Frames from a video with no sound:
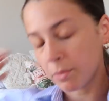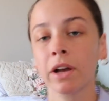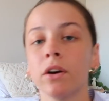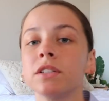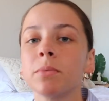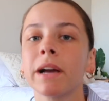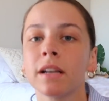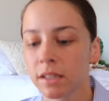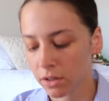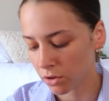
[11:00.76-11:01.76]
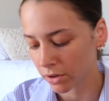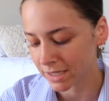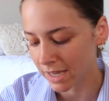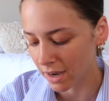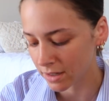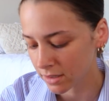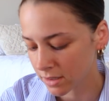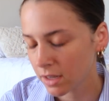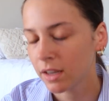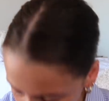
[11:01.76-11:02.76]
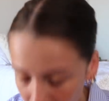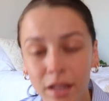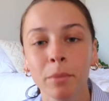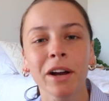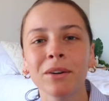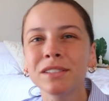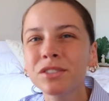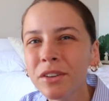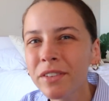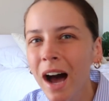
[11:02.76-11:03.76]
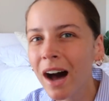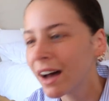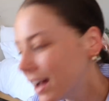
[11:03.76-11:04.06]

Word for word: then we're going to my cousin Corey's house. And then we're going to trivia.